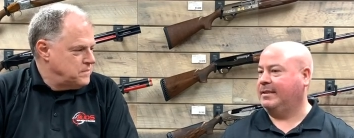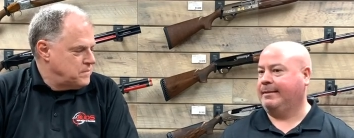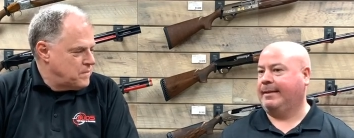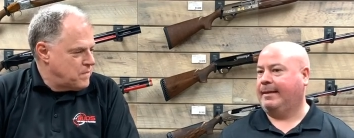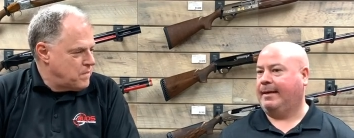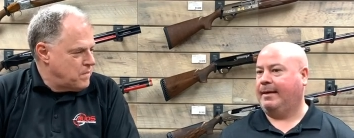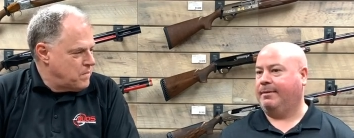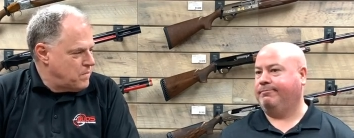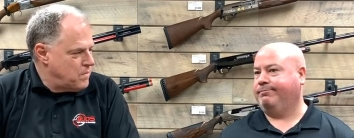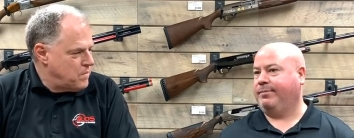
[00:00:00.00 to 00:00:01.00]
Speaker 1: it.
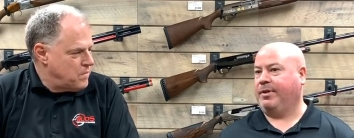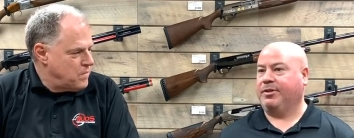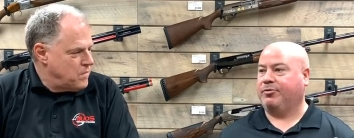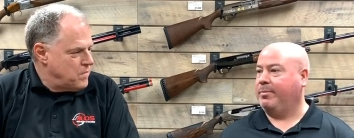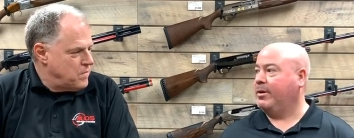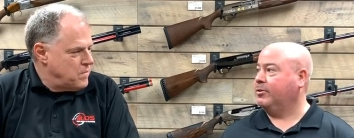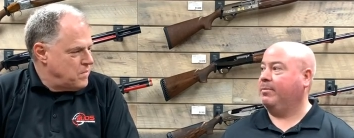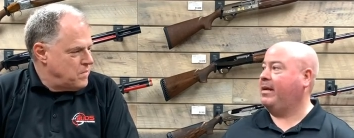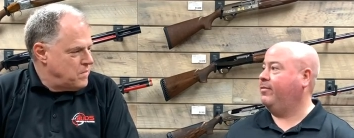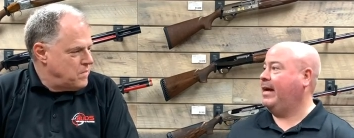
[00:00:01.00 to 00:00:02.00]
Uh, the distributors or
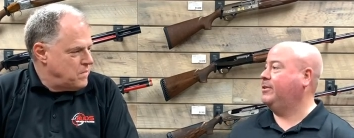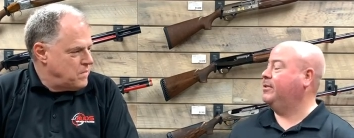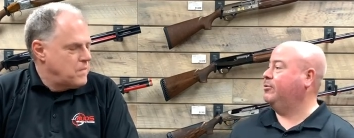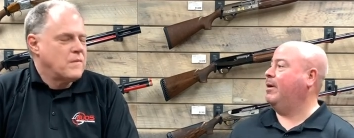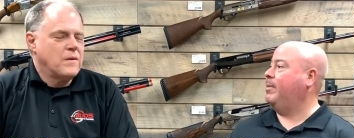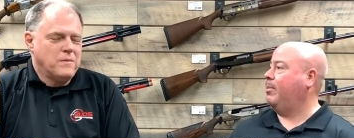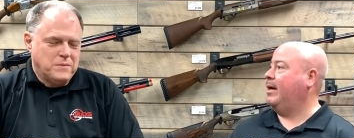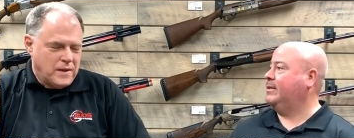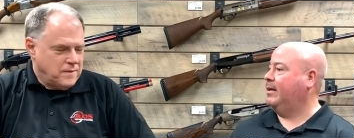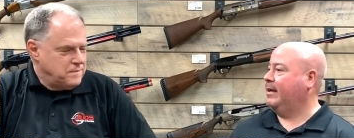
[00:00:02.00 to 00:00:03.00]
manufacturers had dropped the
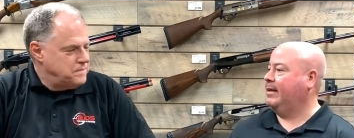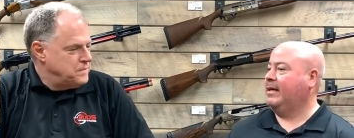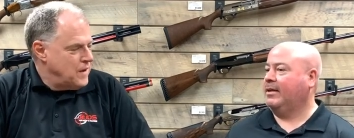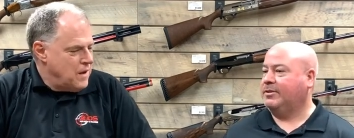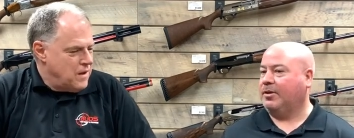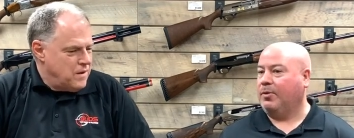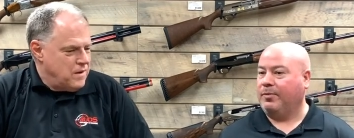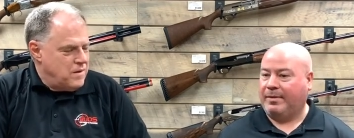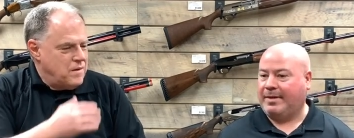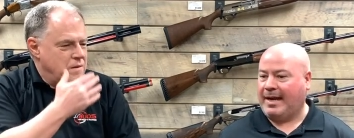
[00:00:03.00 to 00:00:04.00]
price okay. on it. So,
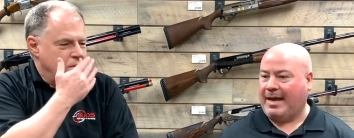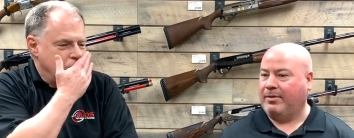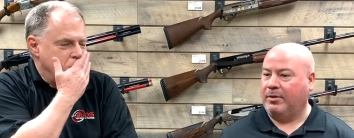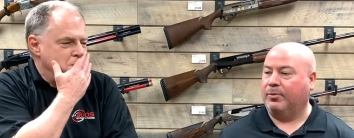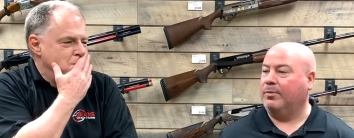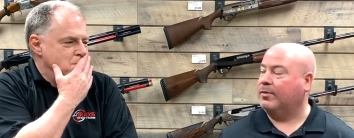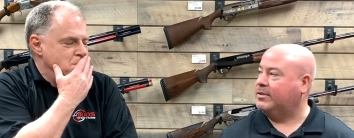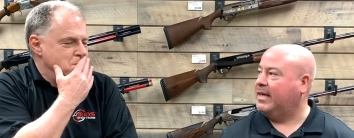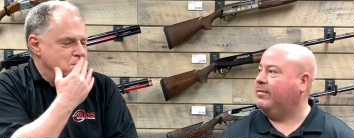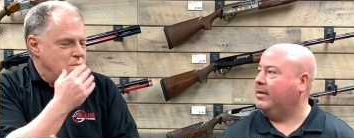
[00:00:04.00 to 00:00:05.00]
got to have a little room for
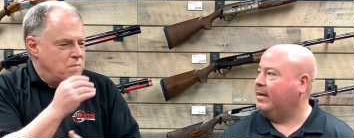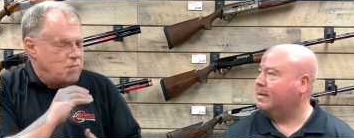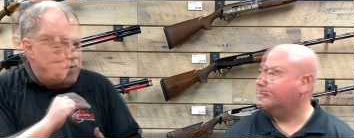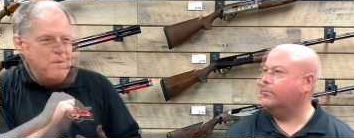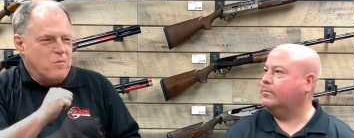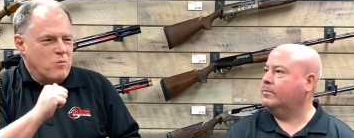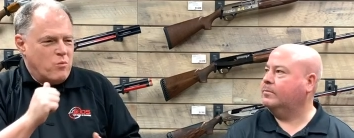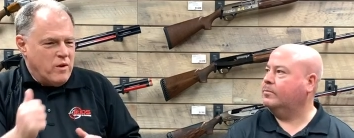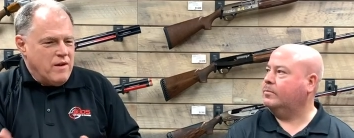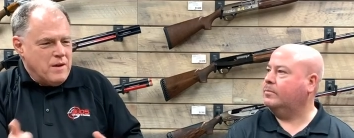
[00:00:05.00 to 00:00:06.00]
safety
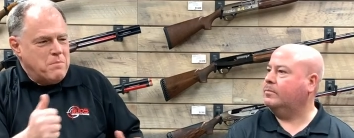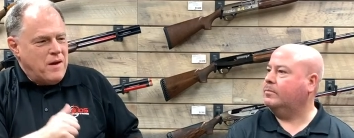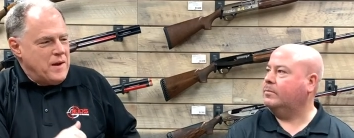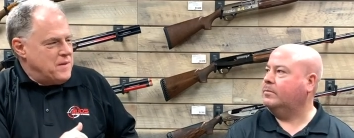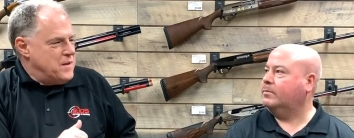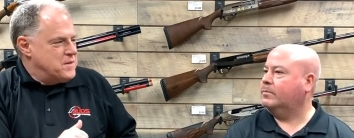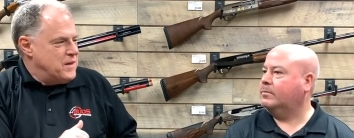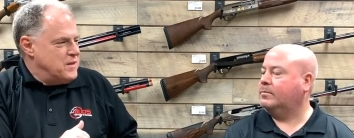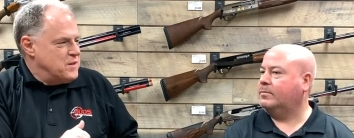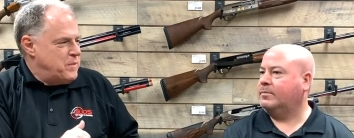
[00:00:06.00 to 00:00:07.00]
Speaker 2: we're not buying these
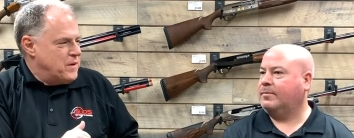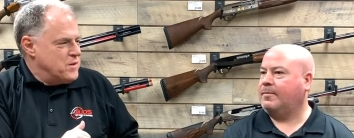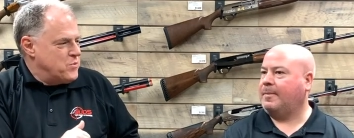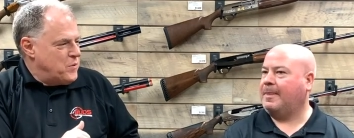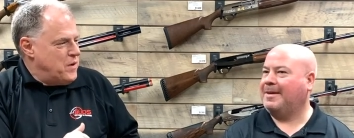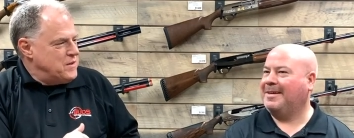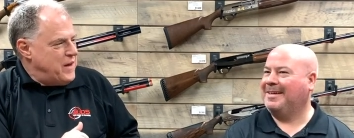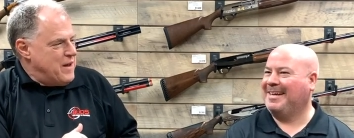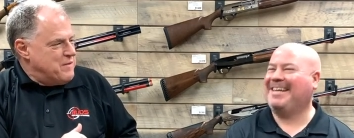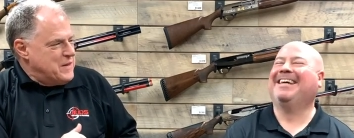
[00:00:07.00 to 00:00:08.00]
guns
Speaker 1: because we want to
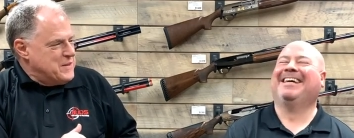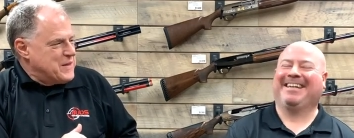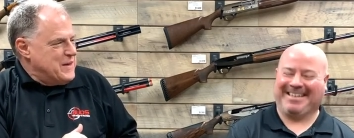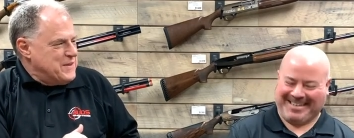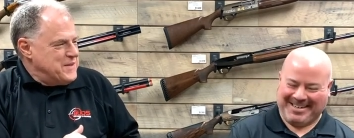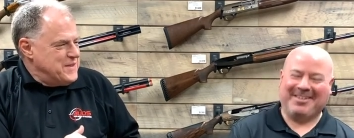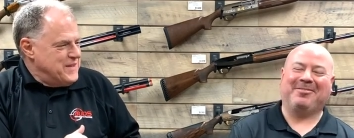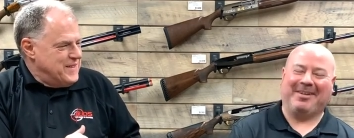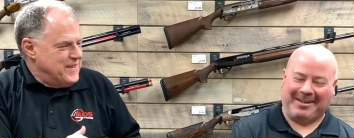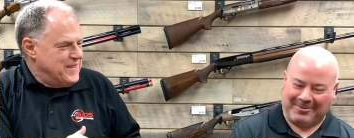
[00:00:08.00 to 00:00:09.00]
have these guns.
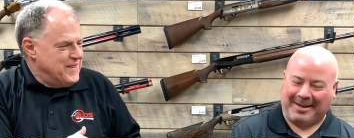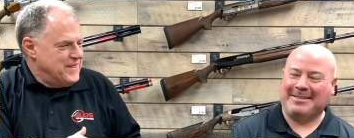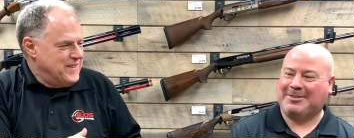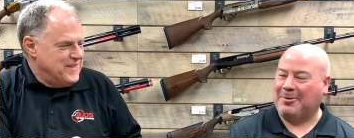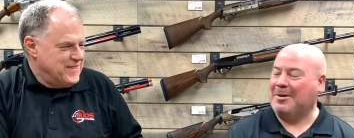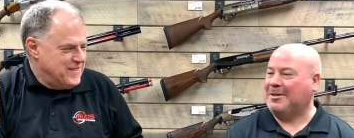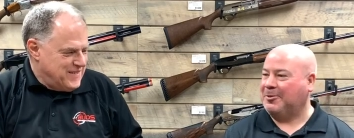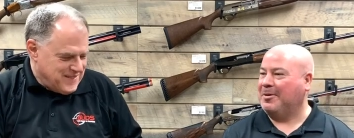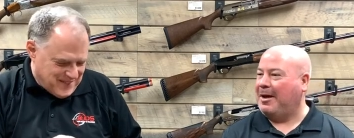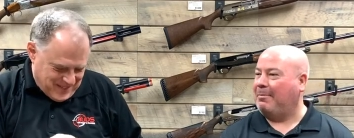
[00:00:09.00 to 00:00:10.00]
Right, right. So,
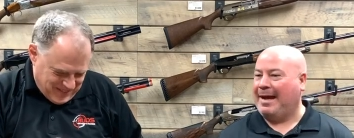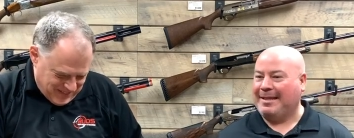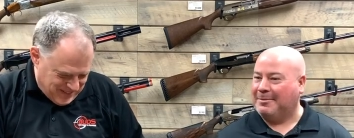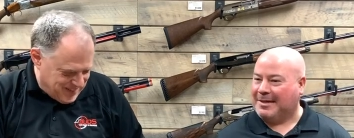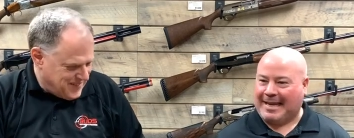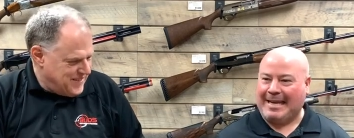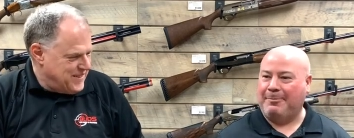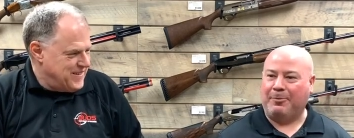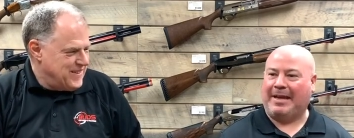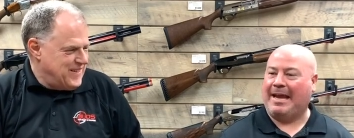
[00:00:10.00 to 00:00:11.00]
so we're not buying them to
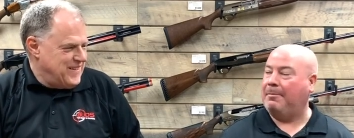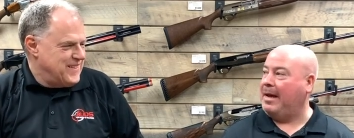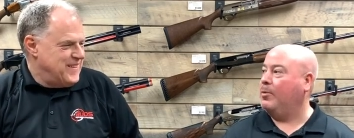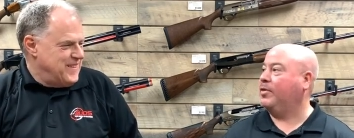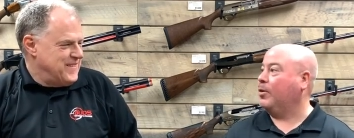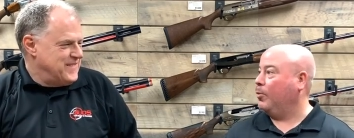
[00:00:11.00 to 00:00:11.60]
keep. We can't pay what they're